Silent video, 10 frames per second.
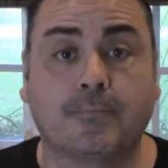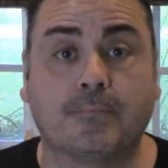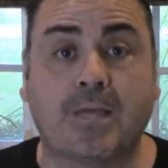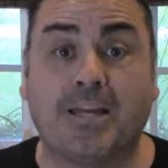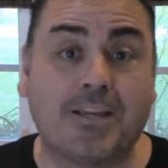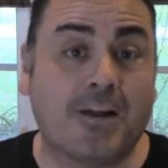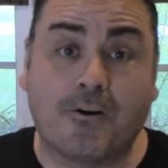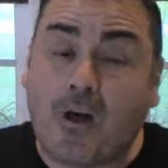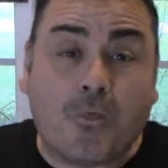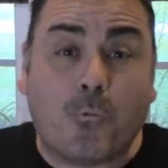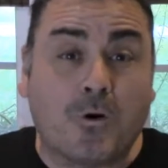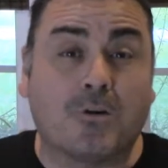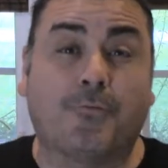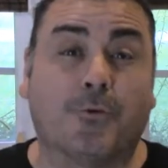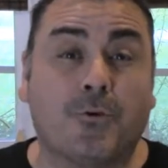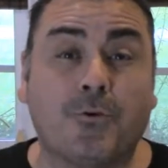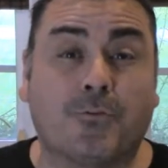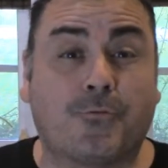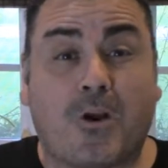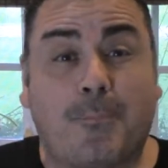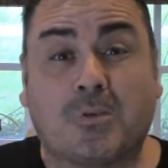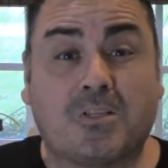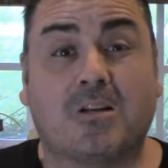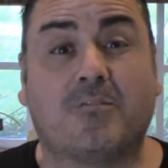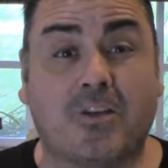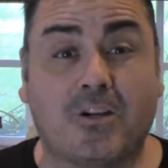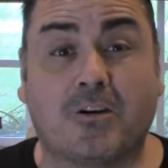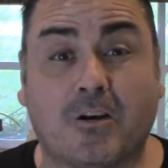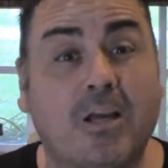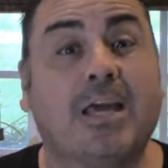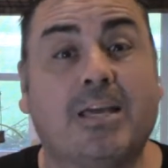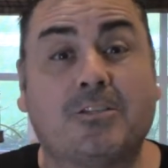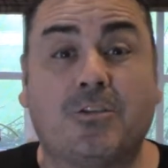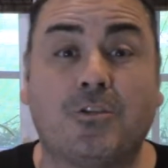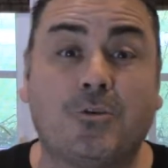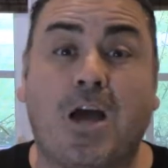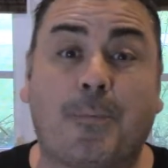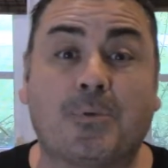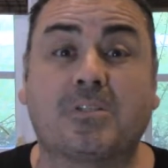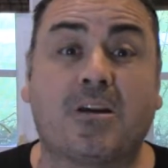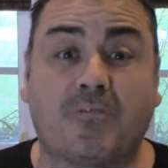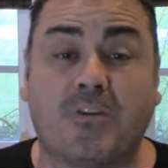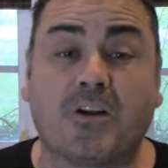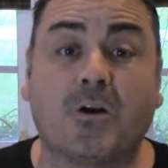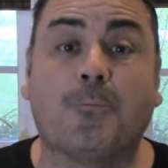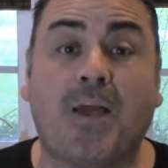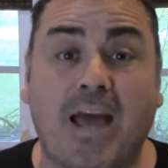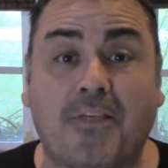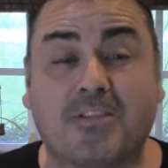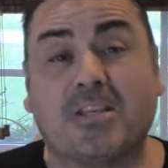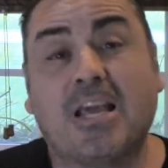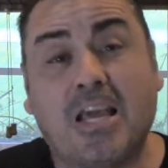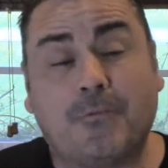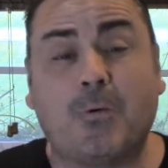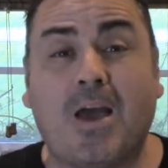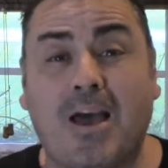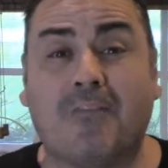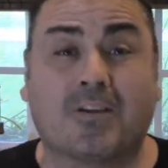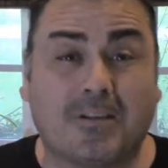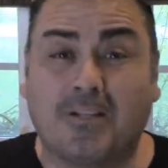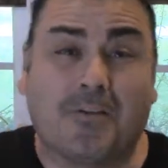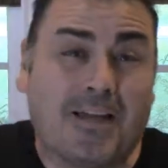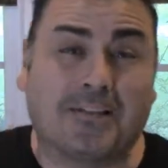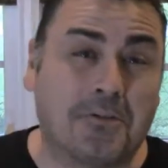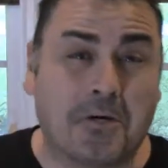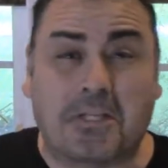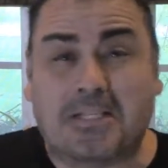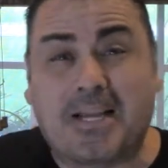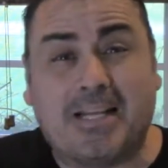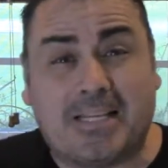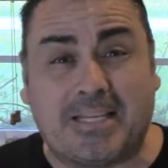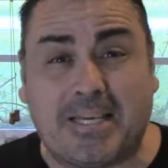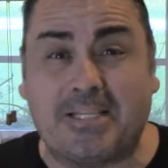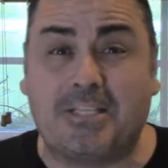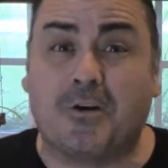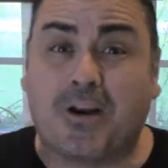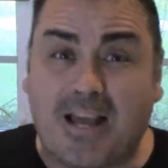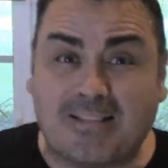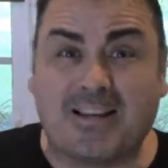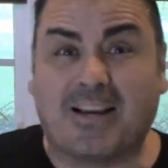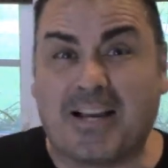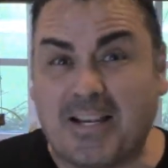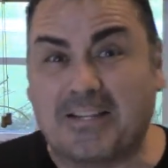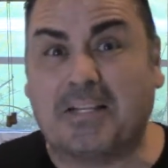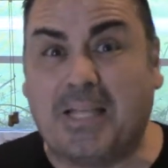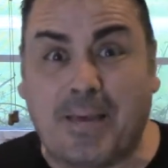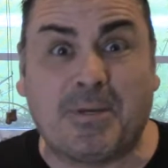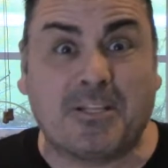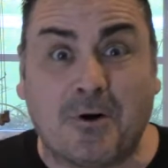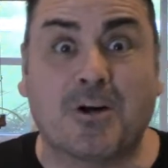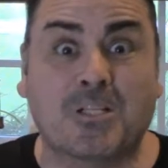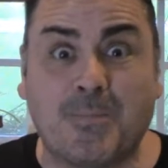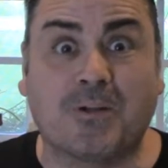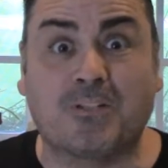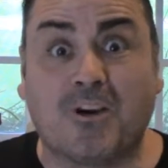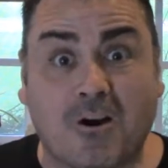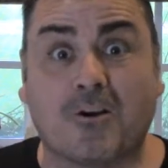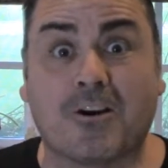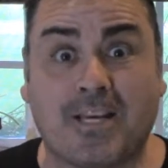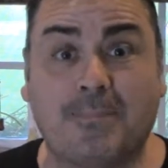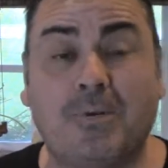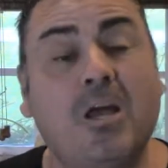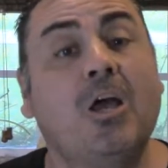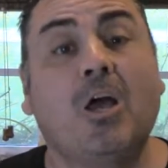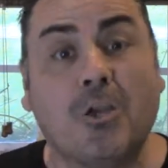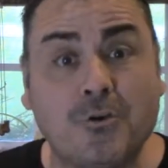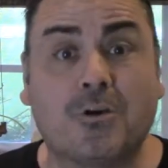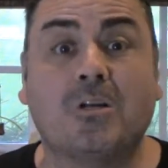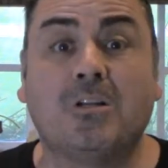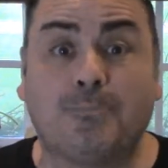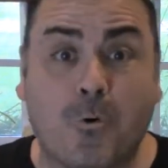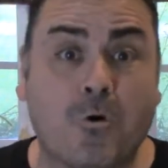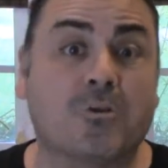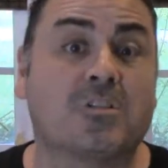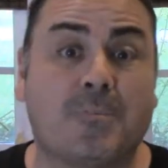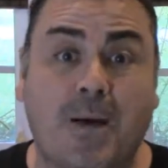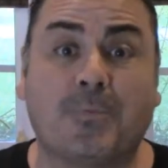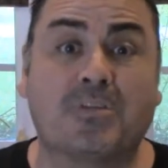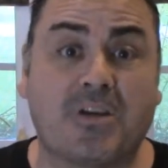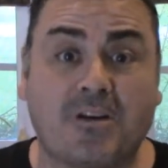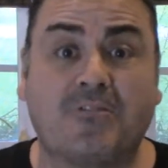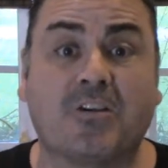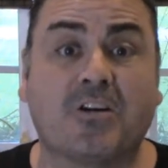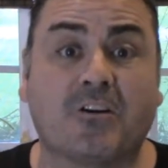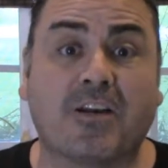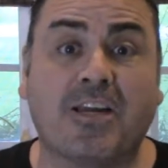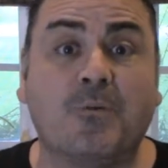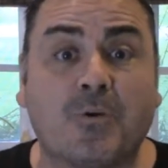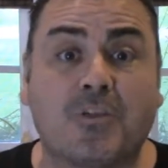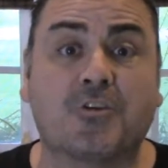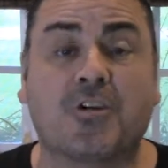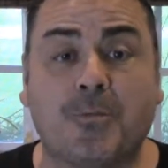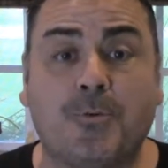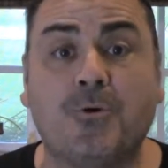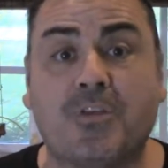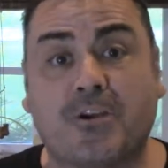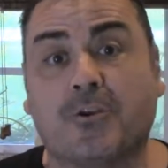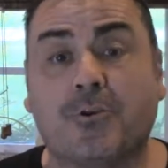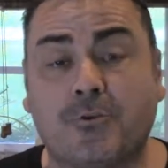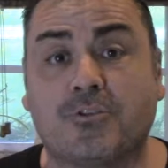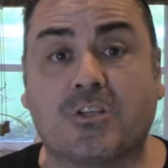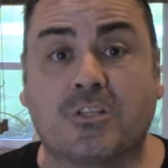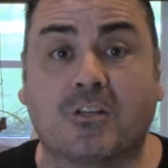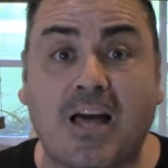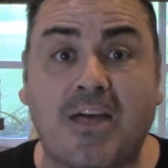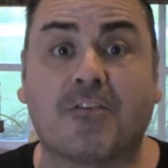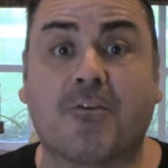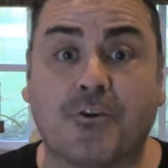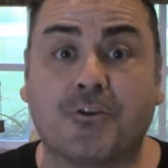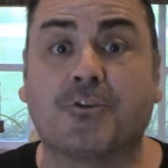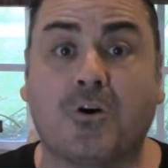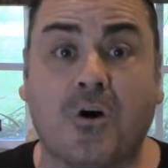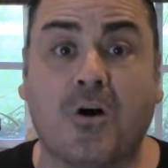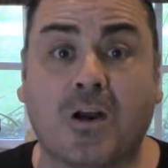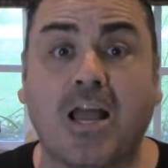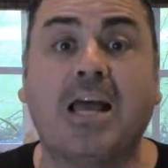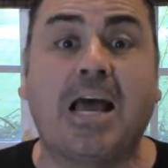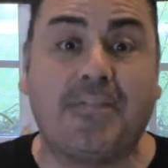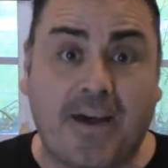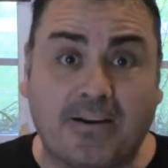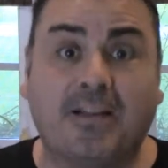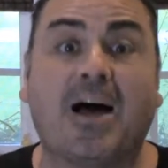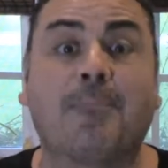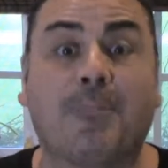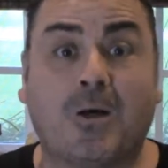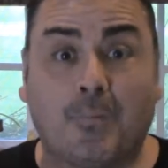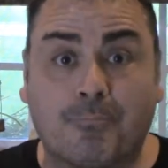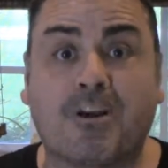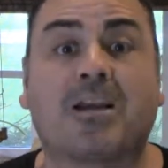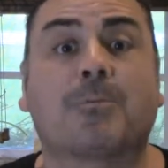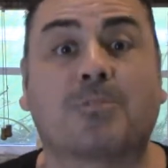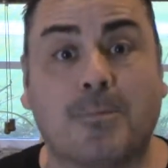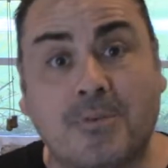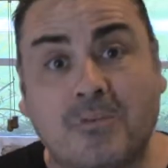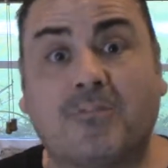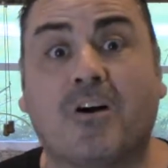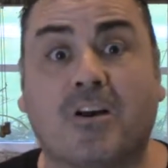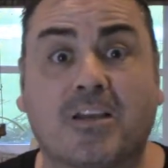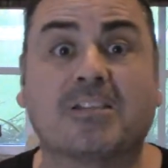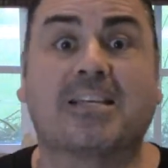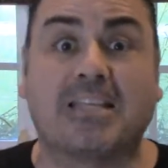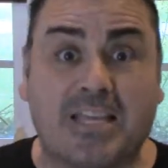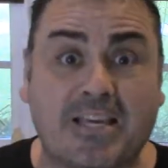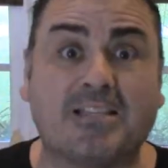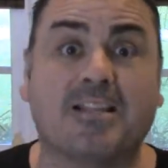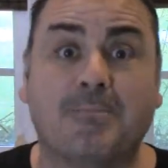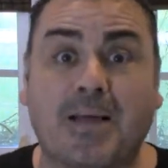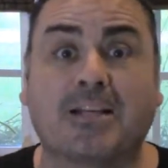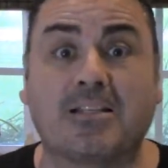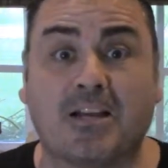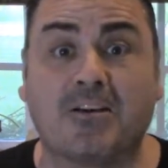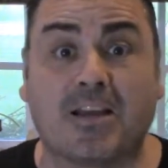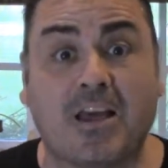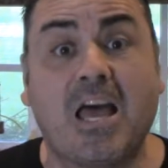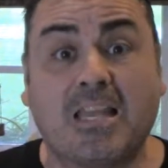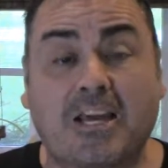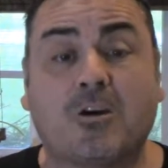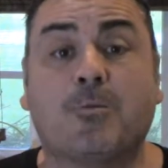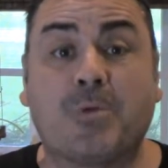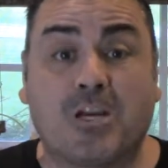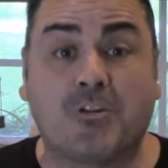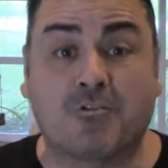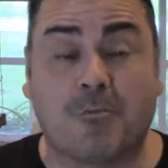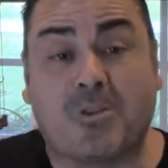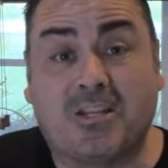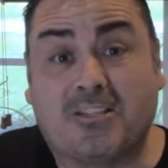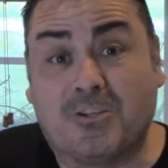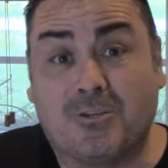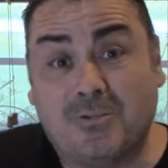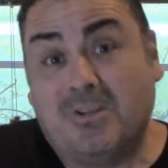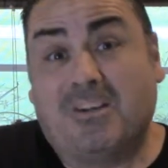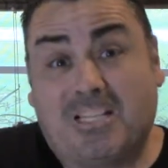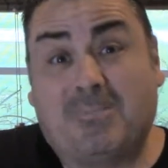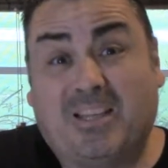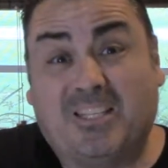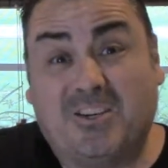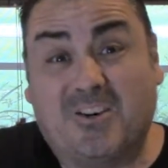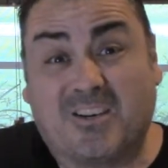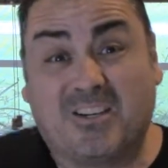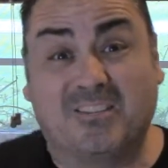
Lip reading: And yet another wonderful use for apple cider vinegar is to do apple cider vinegar baths. If you have that dog that's kind of yeasty or has that kind of clammy dog smell to her or him, you can pour some apple cider vinegar in with the shampoo that you're using to lather on your dog, and that'll help break up some of the fungus and yeast and bacteria that could be contributing to a smelly dog.